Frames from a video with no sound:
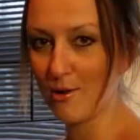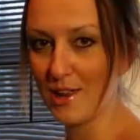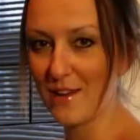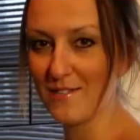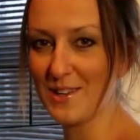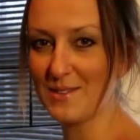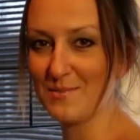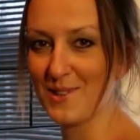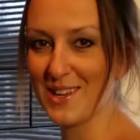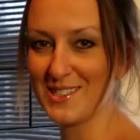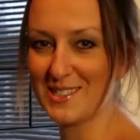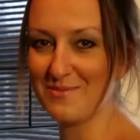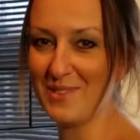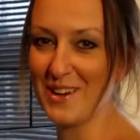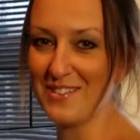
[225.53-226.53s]
Lovely
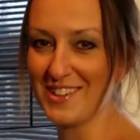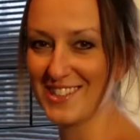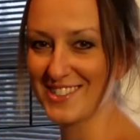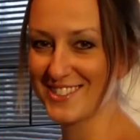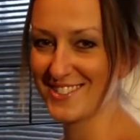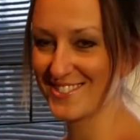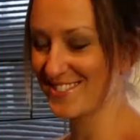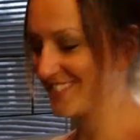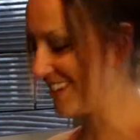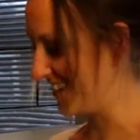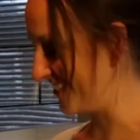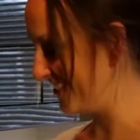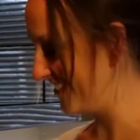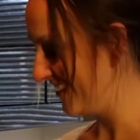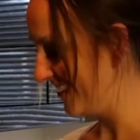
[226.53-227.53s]
Bloody Mary is all
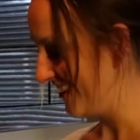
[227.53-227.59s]
done.